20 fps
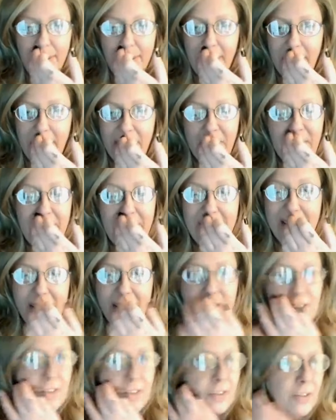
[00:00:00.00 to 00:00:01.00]
all these
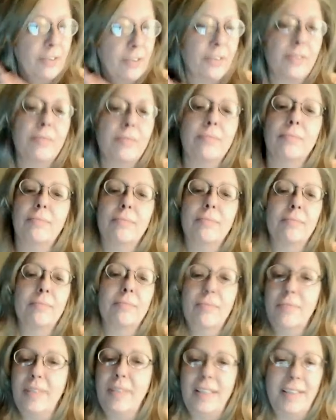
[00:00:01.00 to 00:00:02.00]
external
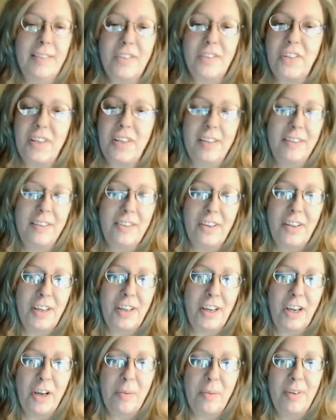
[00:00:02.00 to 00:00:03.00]
things that
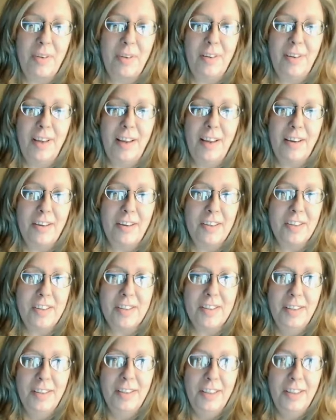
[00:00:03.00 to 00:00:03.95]
come in at us.